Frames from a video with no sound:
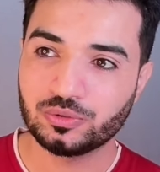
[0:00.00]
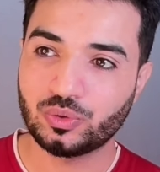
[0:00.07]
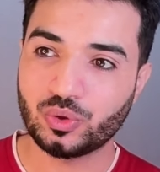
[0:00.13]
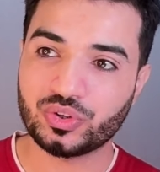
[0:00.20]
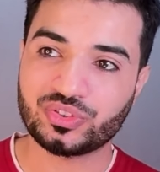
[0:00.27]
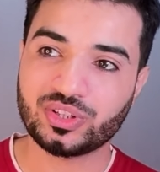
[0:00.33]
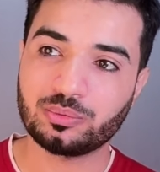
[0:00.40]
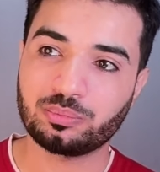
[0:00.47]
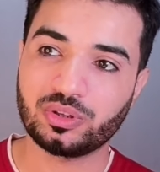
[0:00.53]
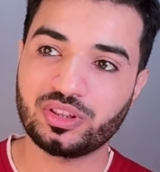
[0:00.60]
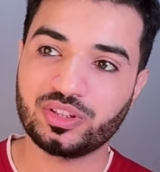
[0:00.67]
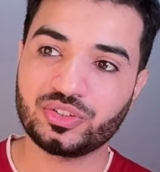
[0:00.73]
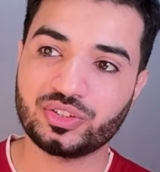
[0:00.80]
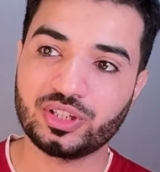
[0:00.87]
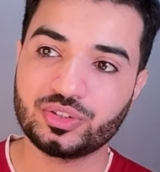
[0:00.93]
For example,
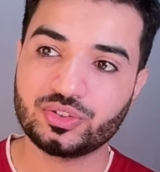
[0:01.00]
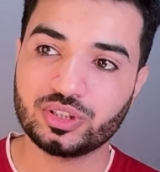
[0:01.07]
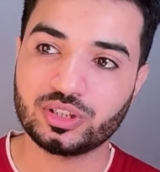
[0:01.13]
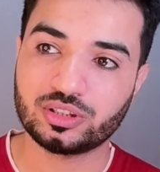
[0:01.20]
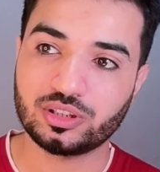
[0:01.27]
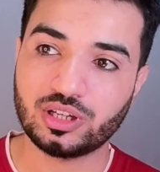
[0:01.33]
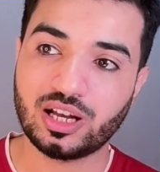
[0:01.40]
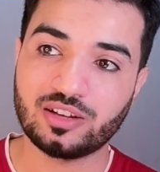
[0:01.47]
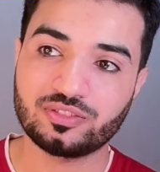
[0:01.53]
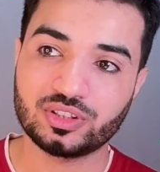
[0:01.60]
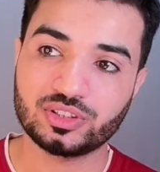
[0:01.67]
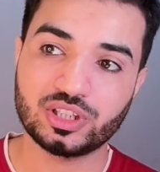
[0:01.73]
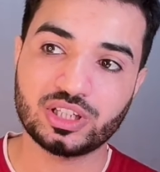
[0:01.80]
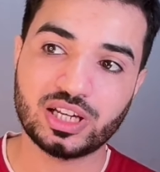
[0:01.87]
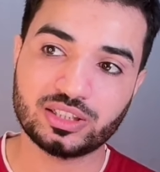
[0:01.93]
this agent after
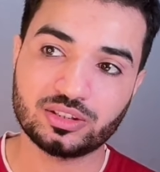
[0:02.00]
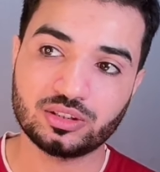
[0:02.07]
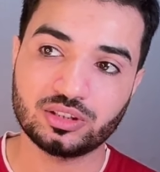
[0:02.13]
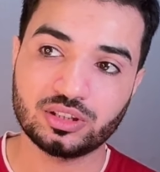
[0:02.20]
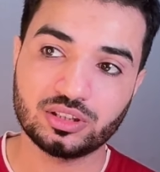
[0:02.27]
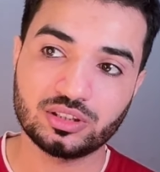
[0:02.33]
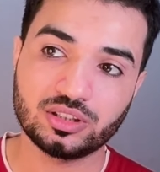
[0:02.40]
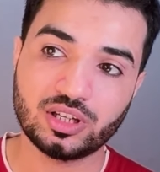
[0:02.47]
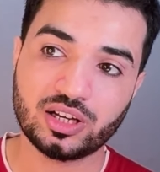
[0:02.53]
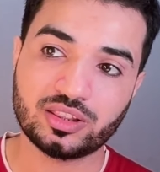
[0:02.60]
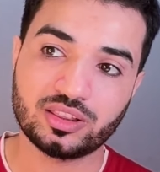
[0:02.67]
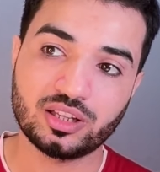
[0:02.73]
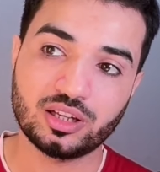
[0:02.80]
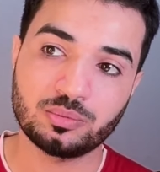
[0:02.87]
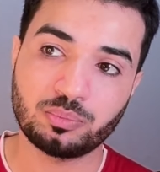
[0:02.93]
the knock, uh, knock
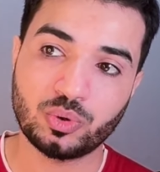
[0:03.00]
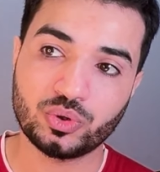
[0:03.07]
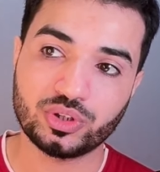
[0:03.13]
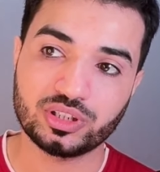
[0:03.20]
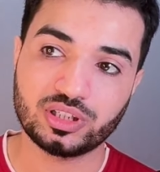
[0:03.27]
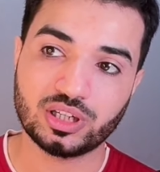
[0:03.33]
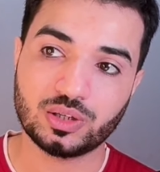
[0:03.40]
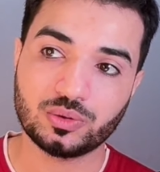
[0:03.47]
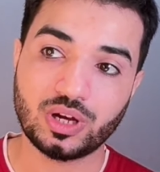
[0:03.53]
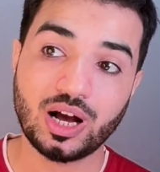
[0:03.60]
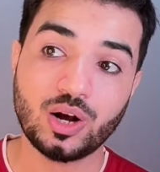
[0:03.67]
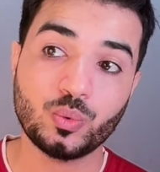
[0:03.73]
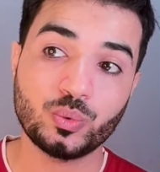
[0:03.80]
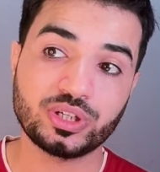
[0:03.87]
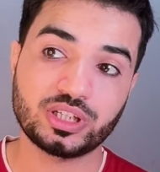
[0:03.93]
the opponent down,
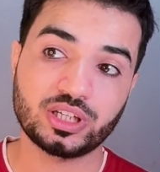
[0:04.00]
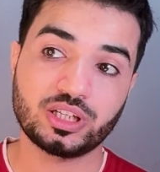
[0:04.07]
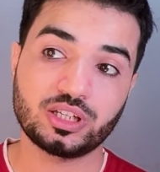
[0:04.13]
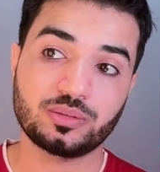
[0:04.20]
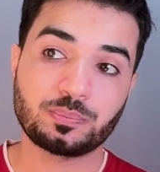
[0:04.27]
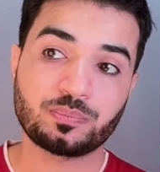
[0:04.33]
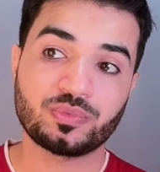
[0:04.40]
how we can